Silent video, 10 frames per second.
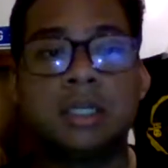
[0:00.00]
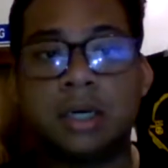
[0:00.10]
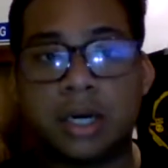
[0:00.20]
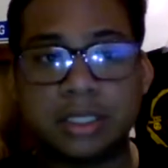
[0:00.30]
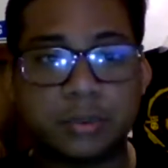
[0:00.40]

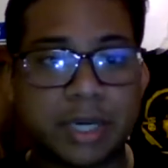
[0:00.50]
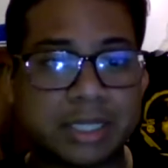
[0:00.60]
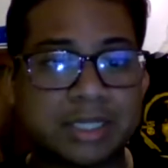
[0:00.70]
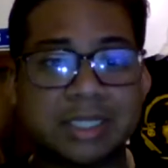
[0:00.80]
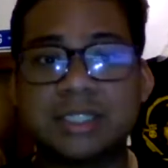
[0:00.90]

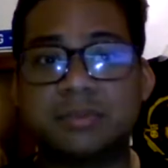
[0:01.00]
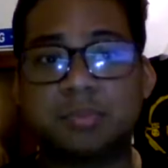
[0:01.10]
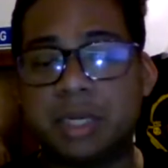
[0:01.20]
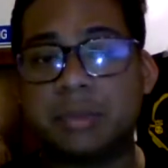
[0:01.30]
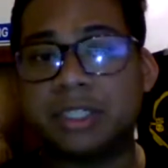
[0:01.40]
Otherwise, this is
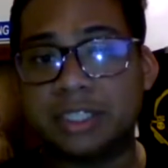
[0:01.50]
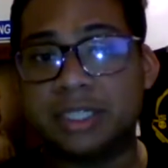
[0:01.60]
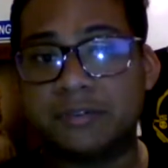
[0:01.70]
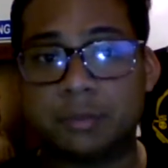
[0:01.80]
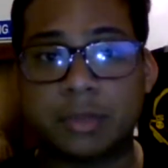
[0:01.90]
pretty much
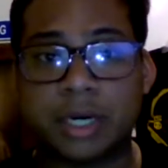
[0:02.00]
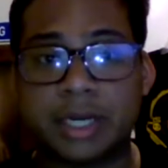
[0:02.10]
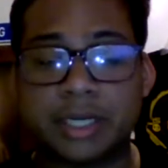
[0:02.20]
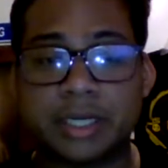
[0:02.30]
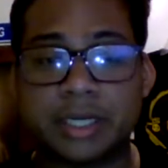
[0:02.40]
it for
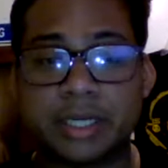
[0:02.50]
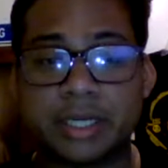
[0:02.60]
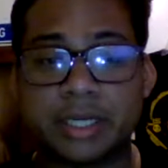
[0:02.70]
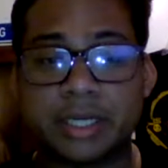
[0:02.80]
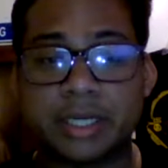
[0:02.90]
my
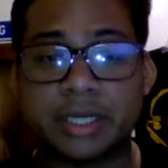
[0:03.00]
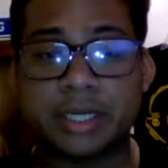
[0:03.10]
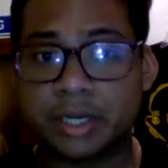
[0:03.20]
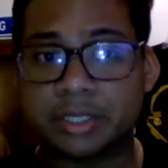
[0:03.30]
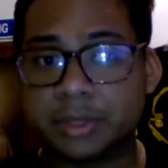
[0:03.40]

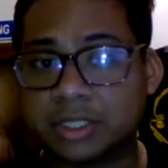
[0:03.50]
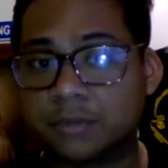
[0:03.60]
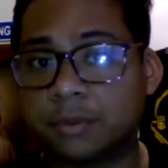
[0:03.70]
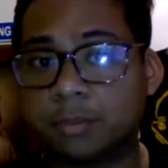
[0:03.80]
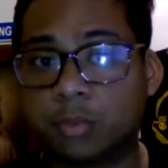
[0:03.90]

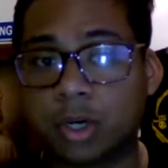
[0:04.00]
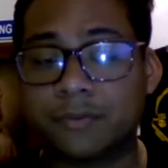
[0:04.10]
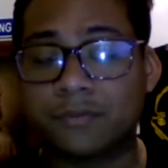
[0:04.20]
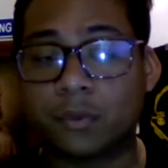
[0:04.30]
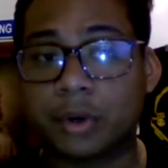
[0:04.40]
Betters of
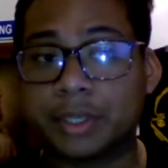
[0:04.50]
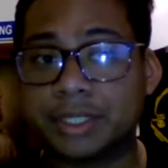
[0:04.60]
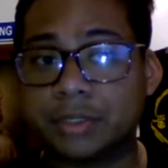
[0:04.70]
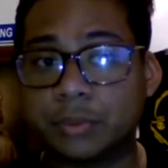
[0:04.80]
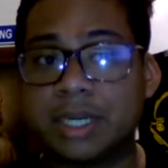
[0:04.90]
Myself
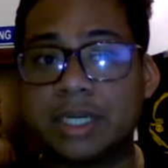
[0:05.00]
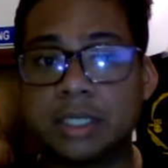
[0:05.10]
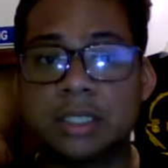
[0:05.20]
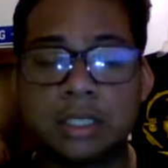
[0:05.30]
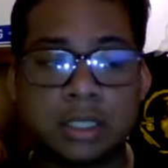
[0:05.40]
report
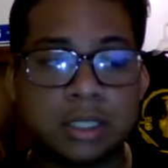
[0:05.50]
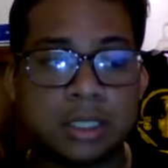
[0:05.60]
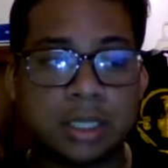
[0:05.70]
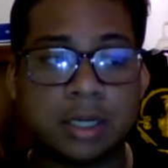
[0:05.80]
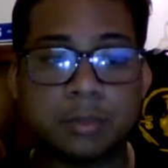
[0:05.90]
for this
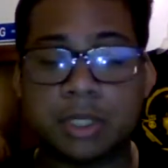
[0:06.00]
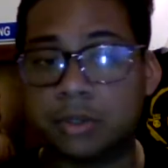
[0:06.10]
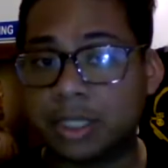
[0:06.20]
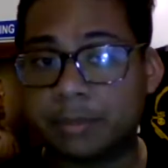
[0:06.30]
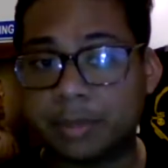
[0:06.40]
week.
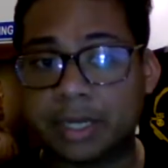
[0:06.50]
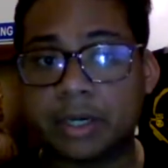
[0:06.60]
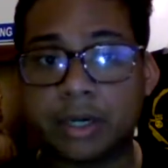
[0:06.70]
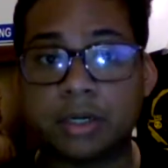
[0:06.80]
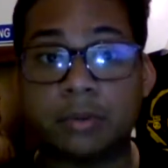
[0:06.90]

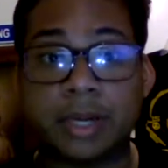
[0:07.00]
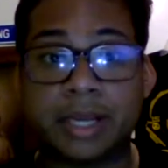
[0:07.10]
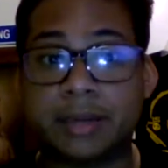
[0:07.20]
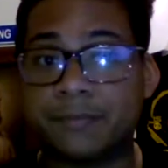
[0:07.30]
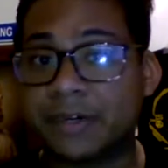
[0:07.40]
It'll get
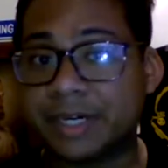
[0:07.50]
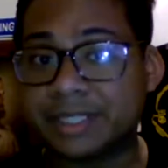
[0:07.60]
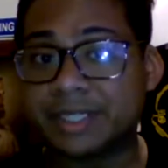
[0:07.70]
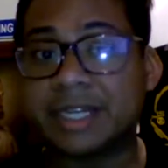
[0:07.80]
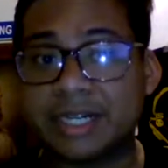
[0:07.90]
better on the way.
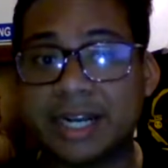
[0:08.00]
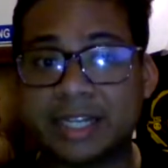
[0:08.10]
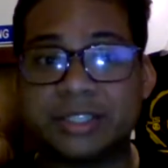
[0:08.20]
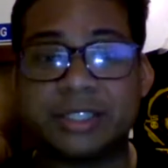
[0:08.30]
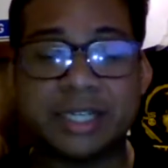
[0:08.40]
I'm very
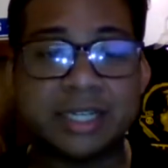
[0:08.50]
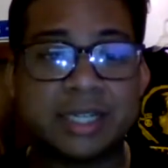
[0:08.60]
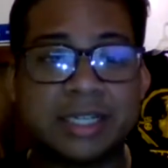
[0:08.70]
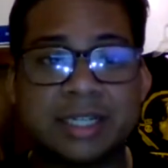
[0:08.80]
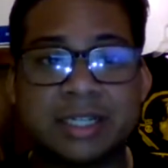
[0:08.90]
excited
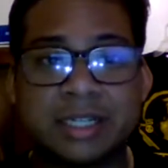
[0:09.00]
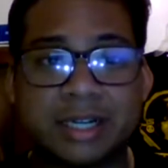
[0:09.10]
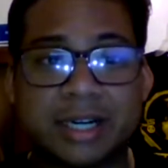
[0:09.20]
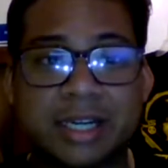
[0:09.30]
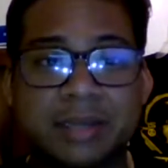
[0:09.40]
actually.
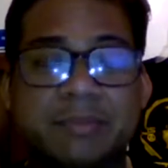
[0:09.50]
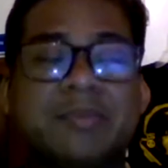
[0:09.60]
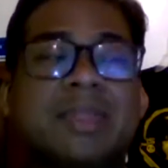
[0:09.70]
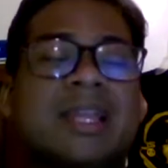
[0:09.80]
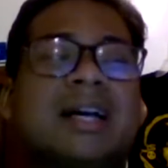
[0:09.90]

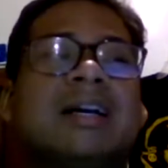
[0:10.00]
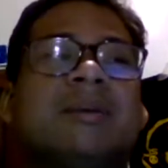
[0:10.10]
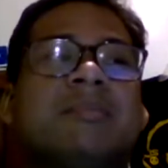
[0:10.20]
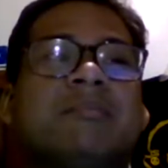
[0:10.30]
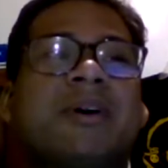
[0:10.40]
I'm
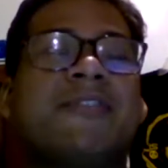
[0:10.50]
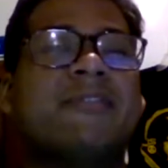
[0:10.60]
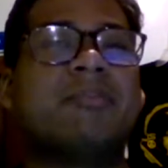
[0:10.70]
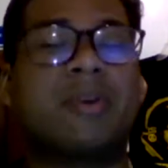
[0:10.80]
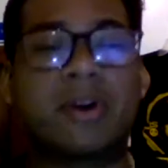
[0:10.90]
My
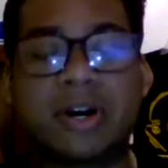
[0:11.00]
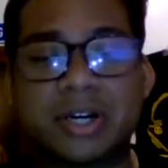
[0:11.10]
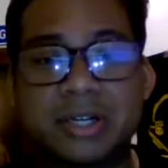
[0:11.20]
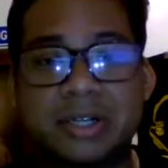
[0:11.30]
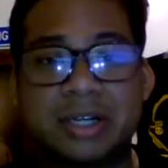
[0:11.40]
favorite
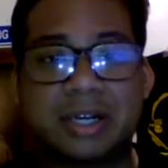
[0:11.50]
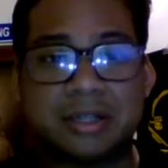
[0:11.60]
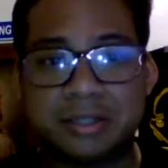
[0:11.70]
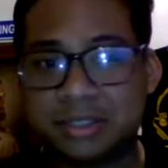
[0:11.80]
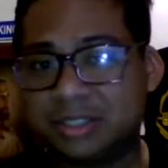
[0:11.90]
part,
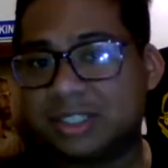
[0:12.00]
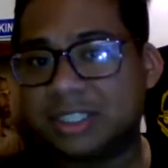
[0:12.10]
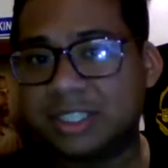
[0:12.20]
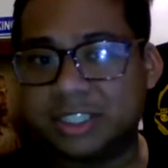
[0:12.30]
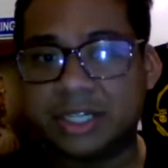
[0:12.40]

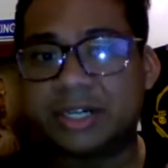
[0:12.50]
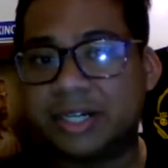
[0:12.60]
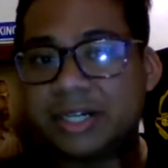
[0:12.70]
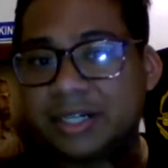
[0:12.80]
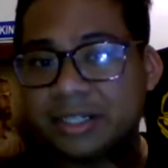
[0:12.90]
just to share
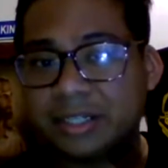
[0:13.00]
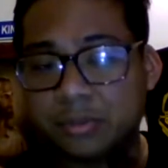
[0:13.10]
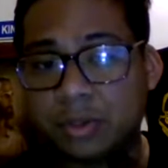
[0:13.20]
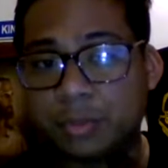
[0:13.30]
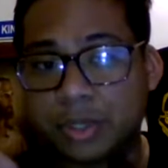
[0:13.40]

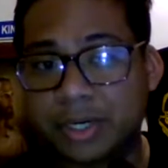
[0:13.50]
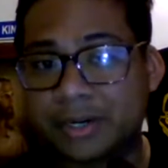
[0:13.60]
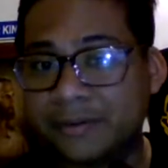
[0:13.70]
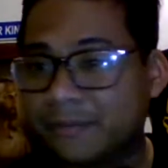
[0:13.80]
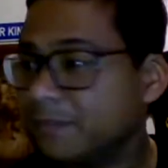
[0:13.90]
one more